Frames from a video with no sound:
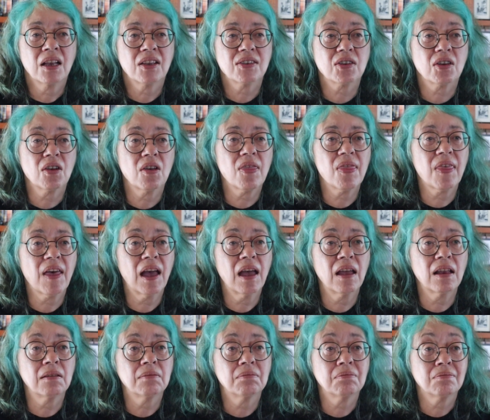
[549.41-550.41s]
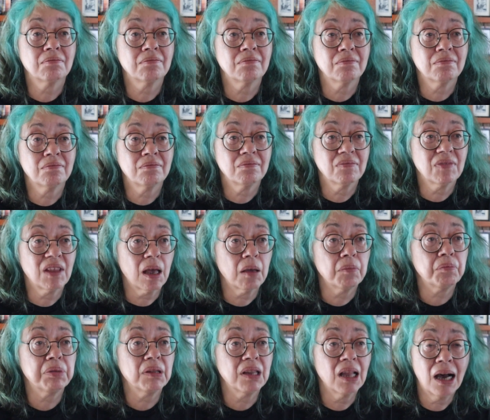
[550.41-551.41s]
So
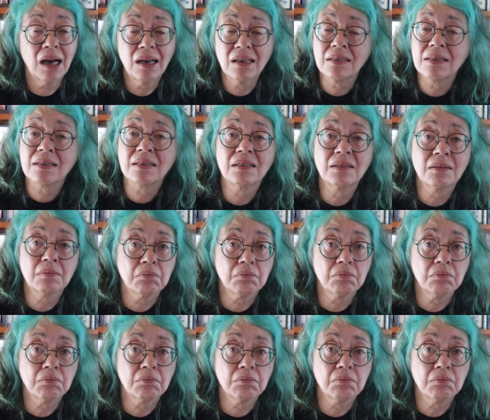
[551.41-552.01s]
that plant